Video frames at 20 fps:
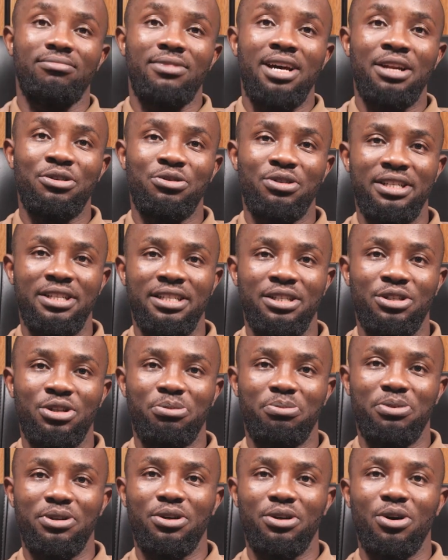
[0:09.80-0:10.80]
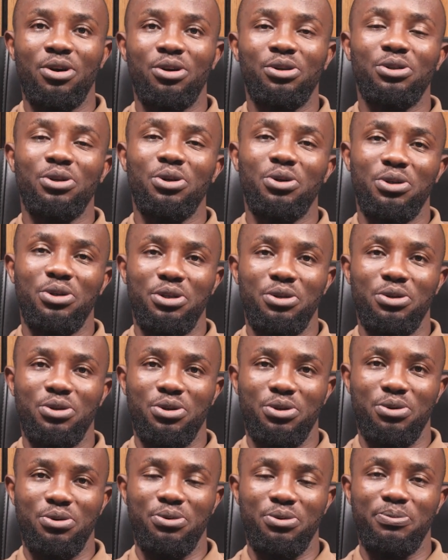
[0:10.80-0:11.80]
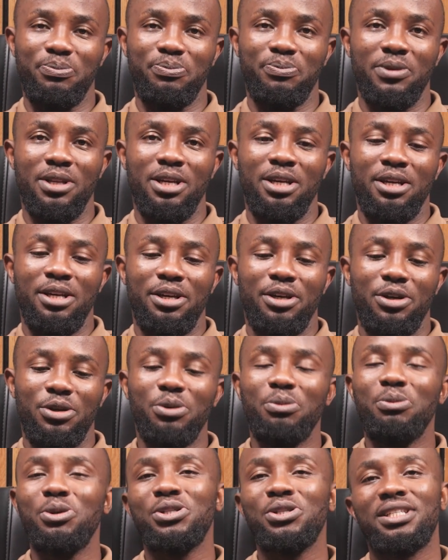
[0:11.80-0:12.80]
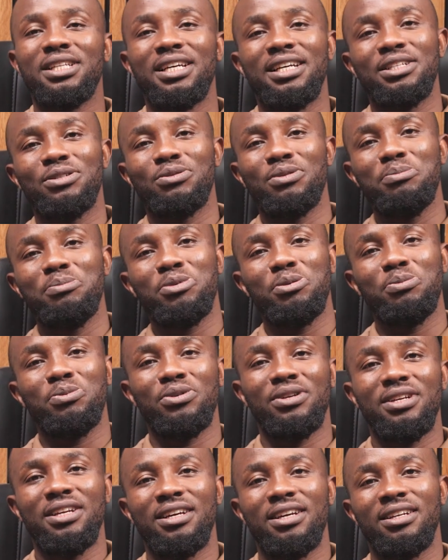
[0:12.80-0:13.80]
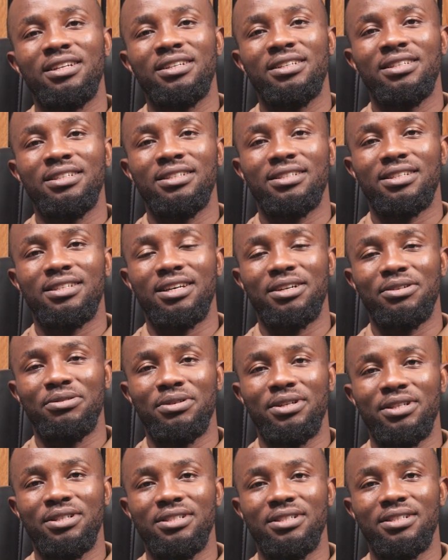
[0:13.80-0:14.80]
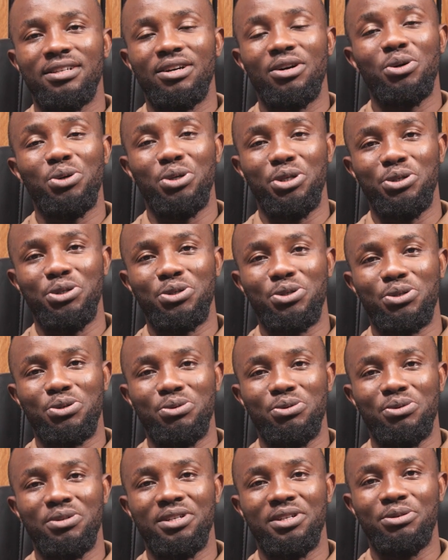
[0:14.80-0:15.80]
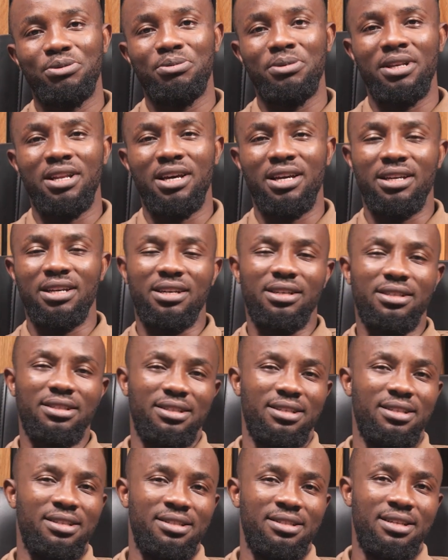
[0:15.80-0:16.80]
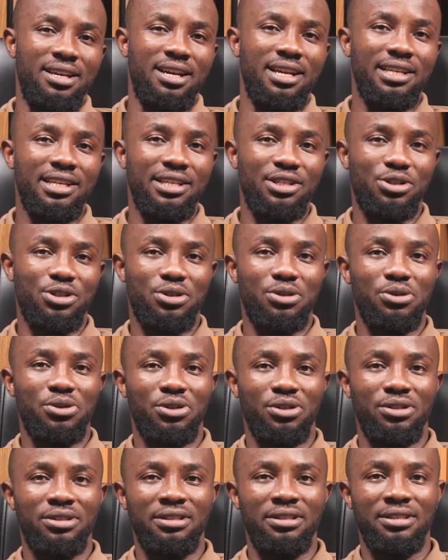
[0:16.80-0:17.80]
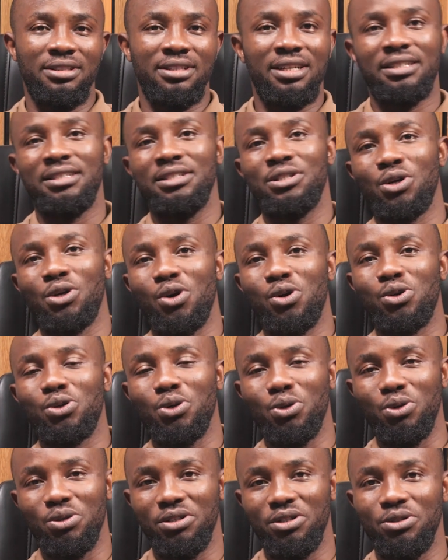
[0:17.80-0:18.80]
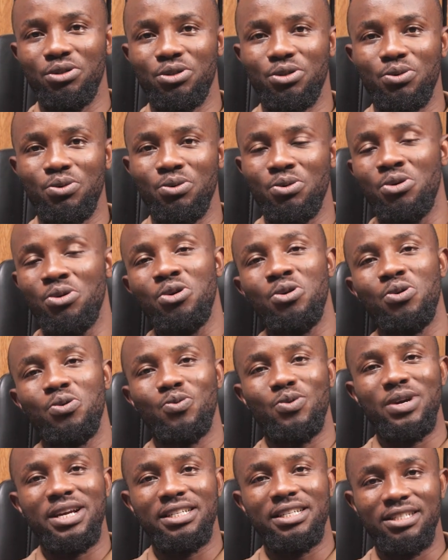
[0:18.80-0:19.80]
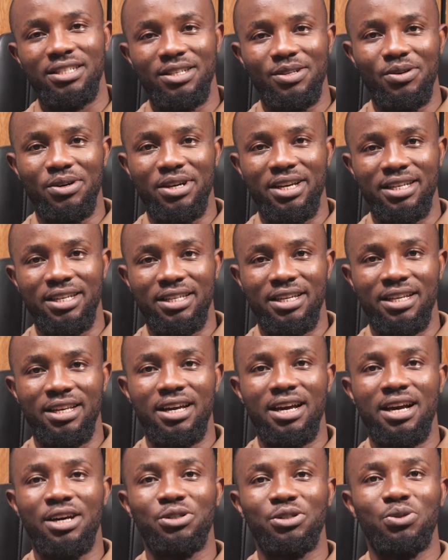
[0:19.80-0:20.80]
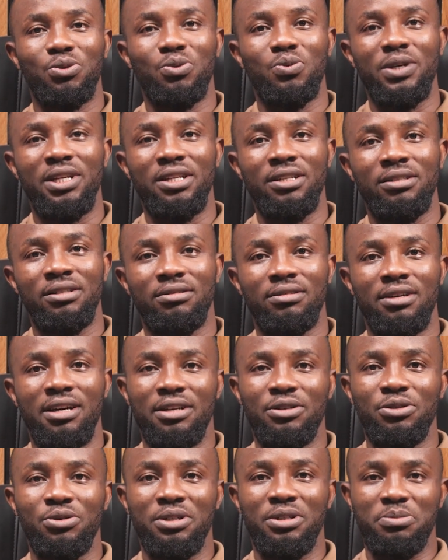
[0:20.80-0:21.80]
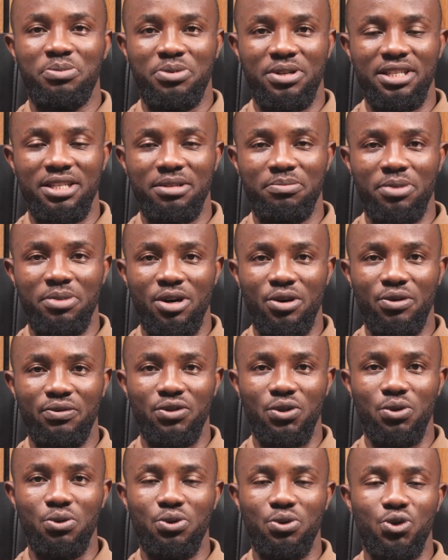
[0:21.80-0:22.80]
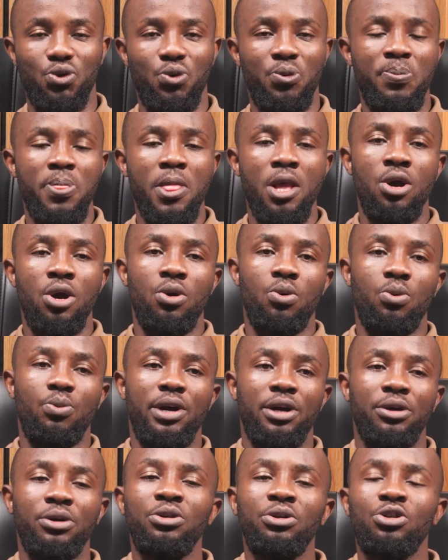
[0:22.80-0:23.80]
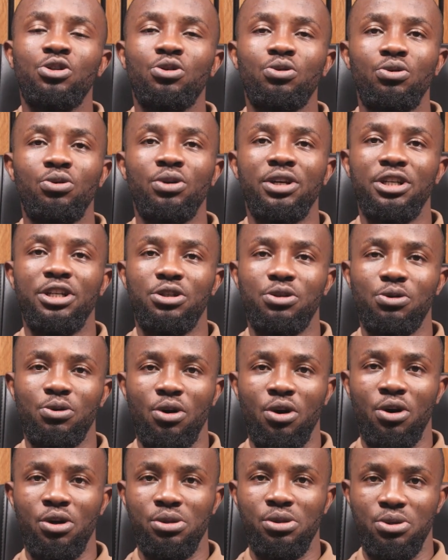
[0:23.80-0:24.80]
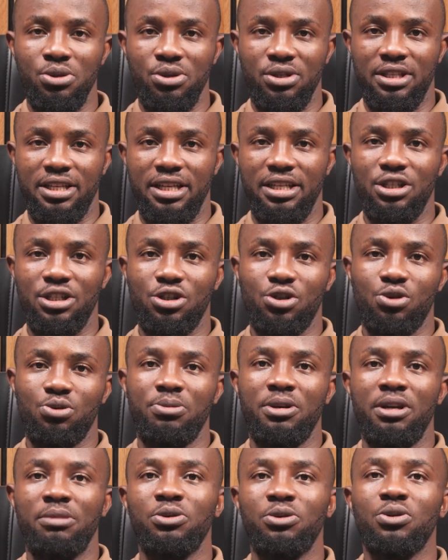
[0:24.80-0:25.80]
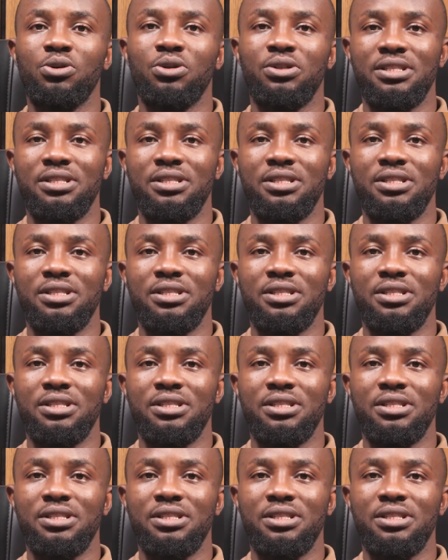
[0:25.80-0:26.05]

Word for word: address a topic called Holy Ghost School. You know, most times when people hear this language, Holy Ghost School, they will be like, is there any institution that is called Holy Ghost School? Where is it located? How do we know the principal of school? So we're going to look into all those things to be able to